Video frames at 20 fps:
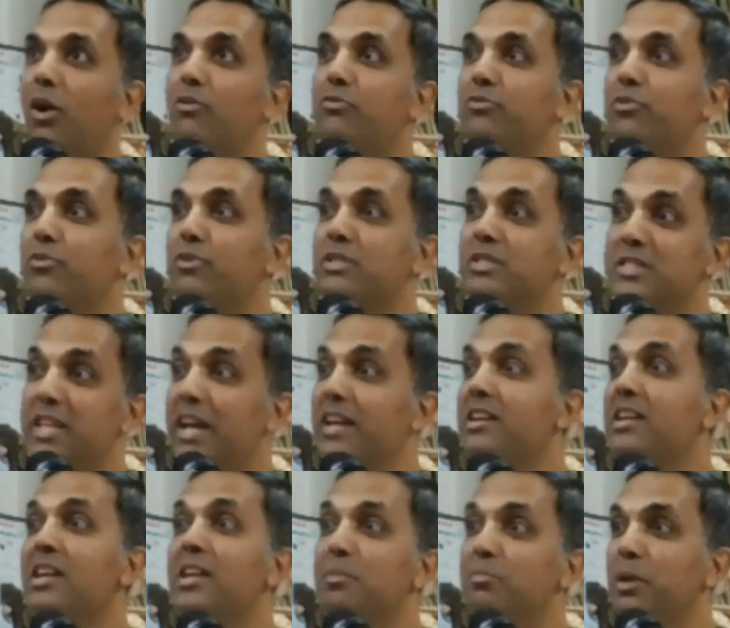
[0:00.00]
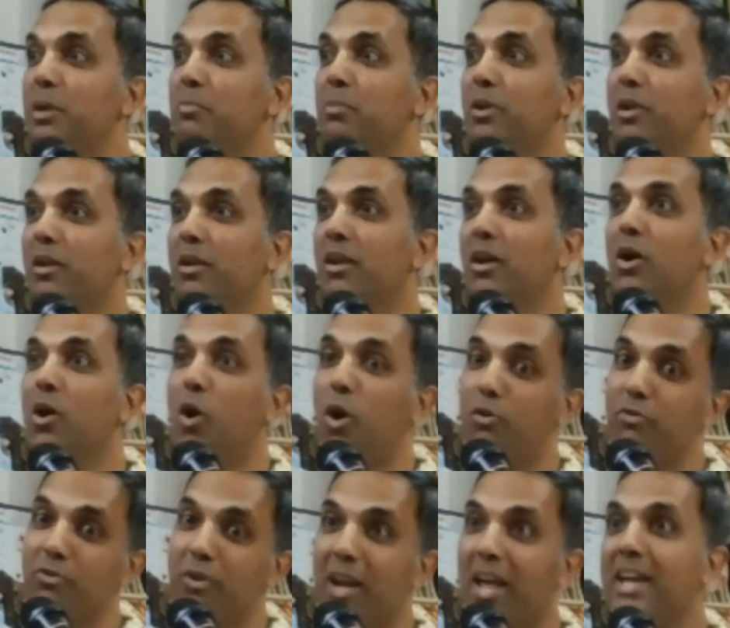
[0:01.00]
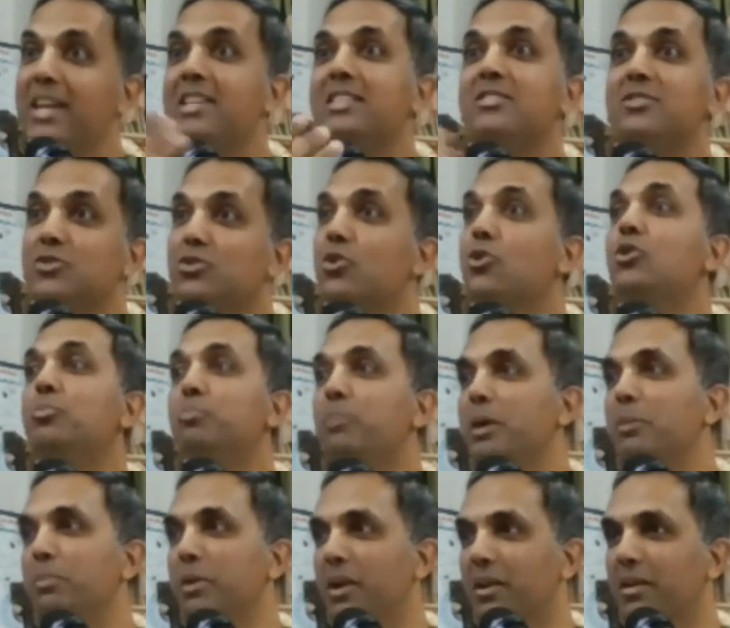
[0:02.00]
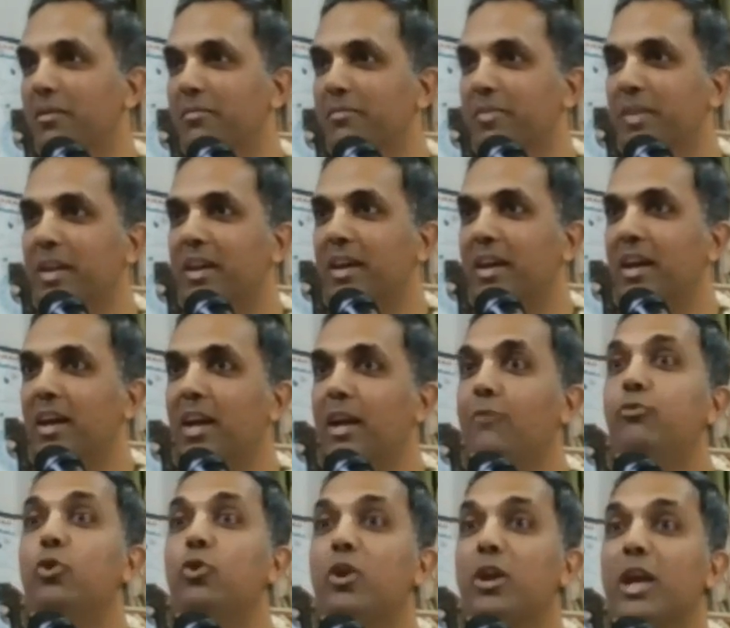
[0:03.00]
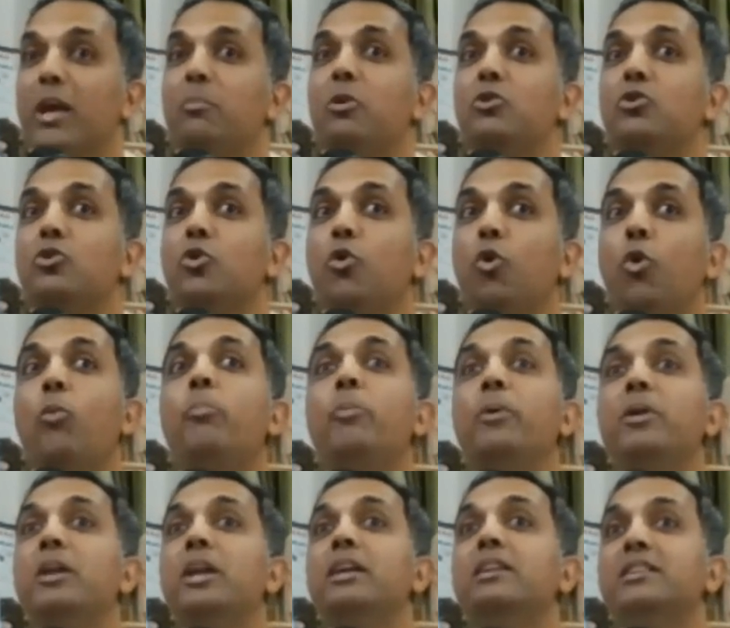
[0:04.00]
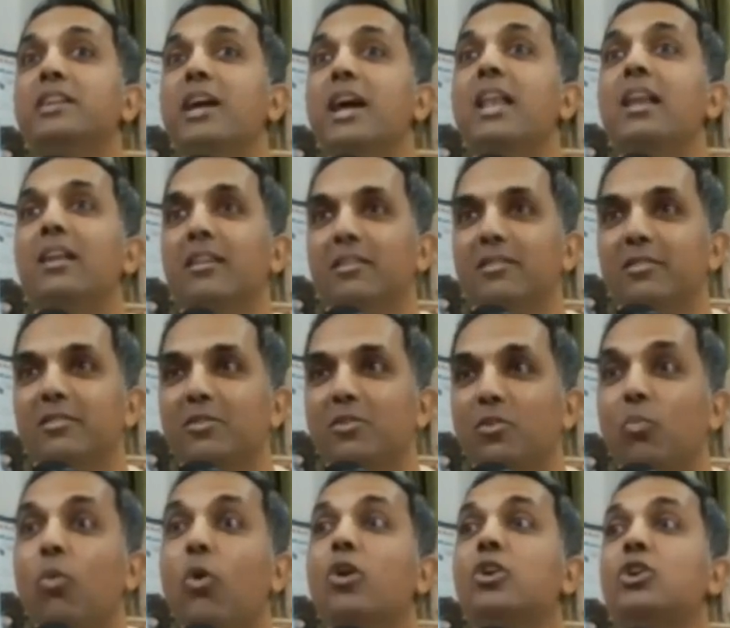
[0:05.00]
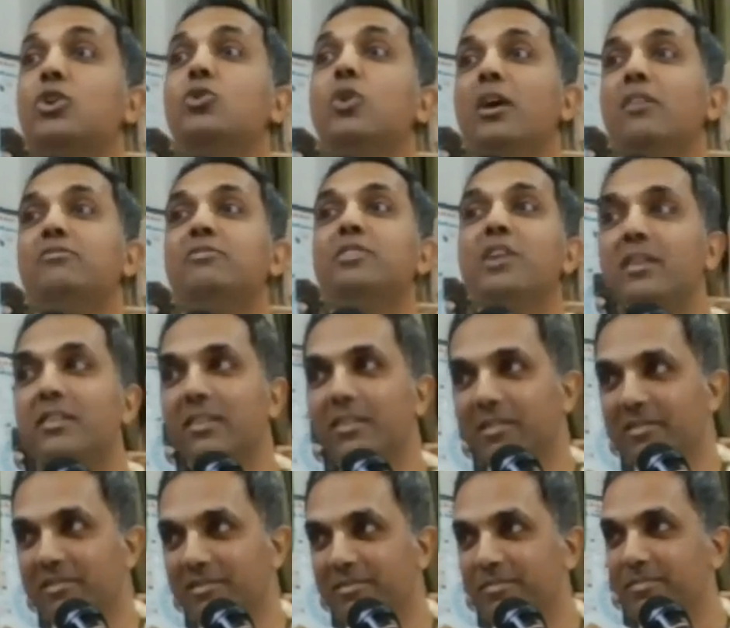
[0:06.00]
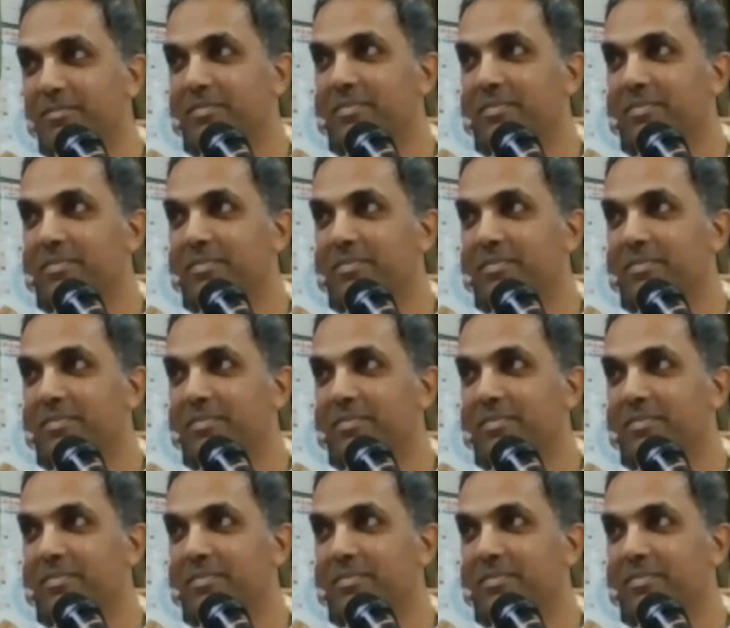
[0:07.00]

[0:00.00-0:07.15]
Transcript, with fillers: of saintly people, of nice, good people, if you are able to openly tell what you have done,